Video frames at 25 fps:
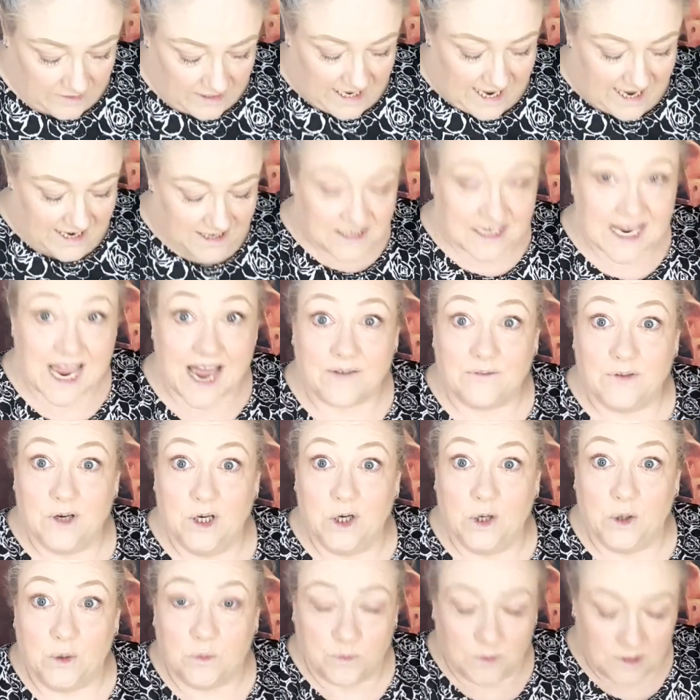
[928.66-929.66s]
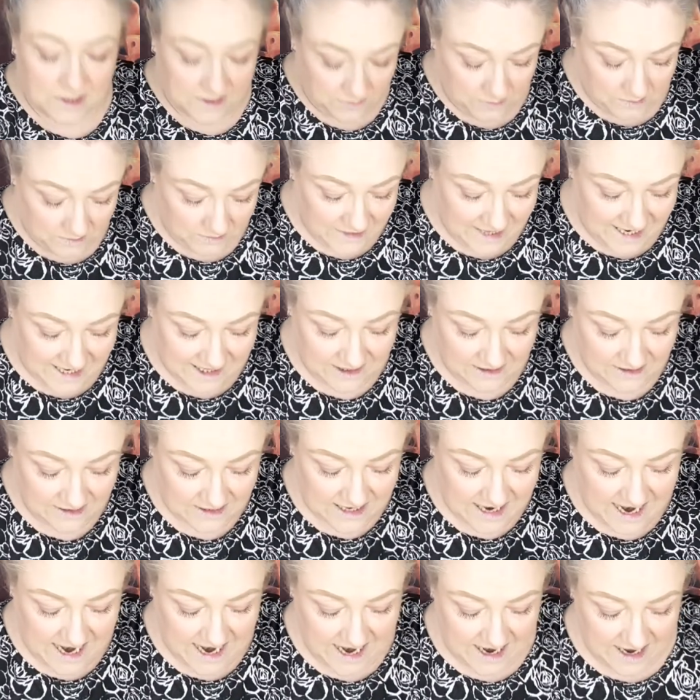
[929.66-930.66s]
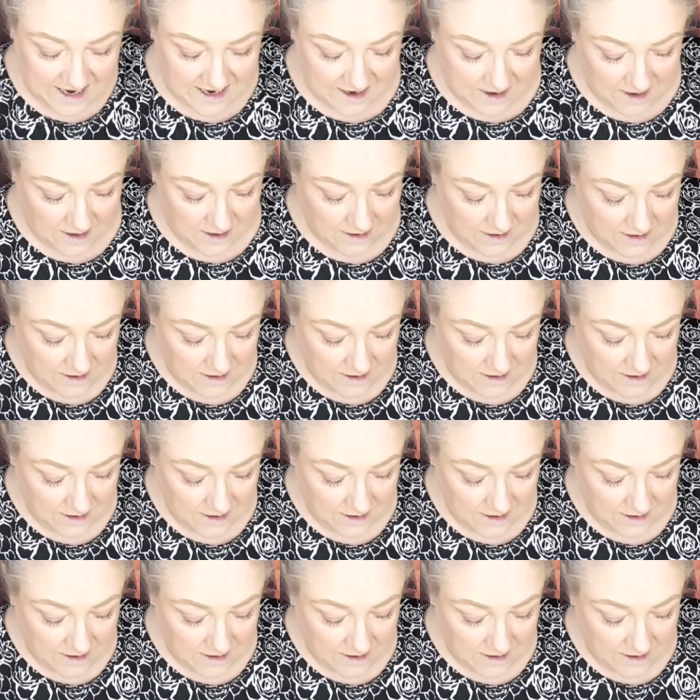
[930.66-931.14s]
Let's have a look. We'll get a